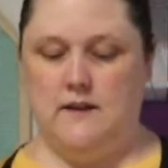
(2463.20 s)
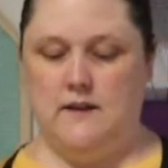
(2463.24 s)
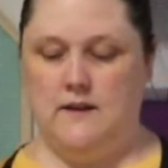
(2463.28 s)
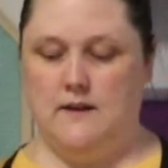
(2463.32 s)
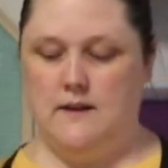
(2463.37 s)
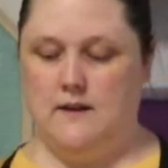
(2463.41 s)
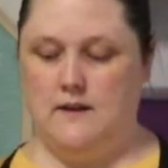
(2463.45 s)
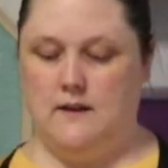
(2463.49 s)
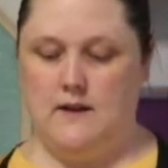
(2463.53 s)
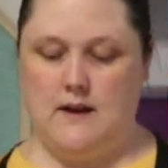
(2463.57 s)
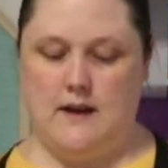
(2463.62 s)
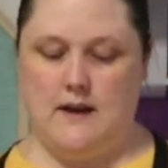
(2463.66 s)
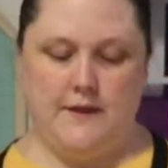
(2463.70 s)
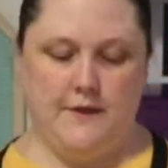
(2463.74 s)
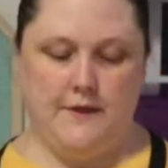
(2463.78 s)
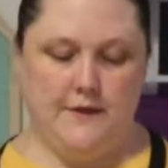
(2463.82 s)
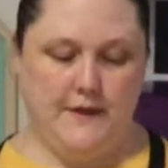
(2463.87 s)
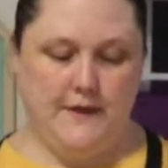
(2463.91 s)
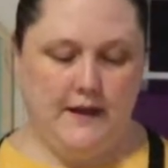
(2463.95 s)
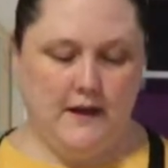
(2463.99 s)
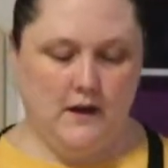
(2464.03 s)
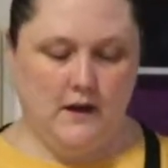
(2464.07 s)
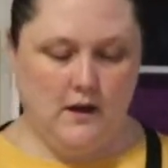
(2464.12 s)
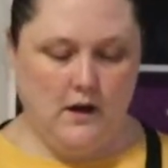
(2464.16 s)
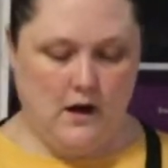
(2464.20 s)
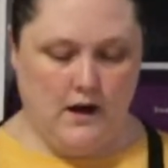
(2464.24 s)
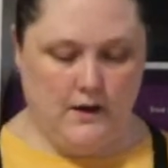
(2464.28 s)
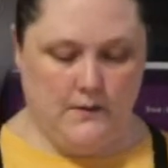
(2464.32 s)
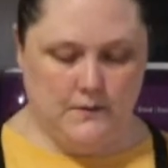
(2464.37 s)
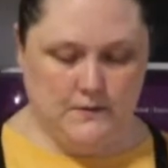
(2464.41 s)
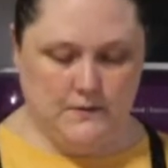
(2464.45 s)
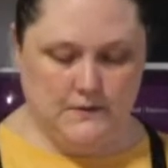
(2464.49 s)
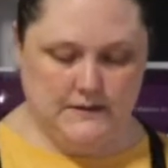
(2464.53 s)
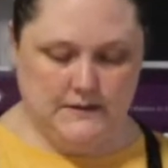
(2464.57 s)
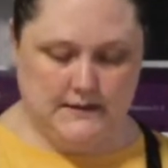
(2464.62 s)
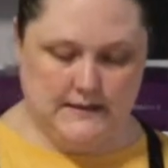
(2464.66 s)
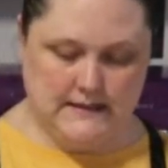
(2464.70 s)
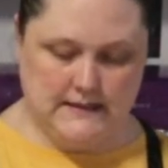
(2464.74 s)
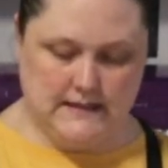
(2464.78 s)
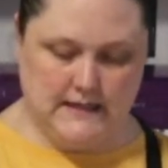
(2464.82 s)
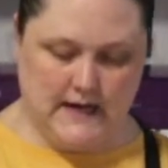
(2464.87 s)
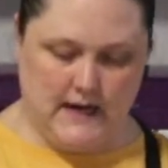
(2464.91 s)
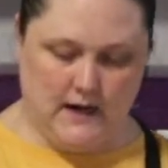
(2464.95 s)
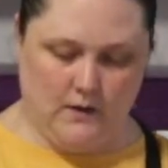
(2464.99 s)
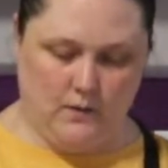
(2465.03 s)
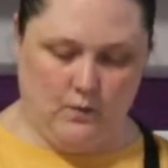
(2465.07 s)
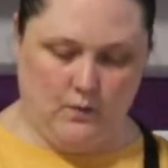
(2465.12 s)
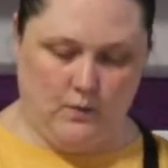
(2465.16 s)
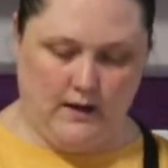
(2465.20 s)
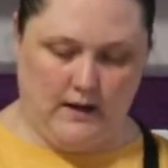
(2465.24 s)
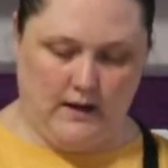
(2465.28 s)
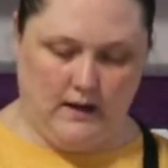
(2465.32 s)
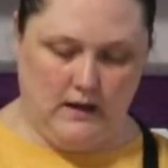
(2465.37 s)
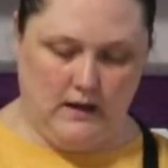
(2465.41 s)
I think I will start with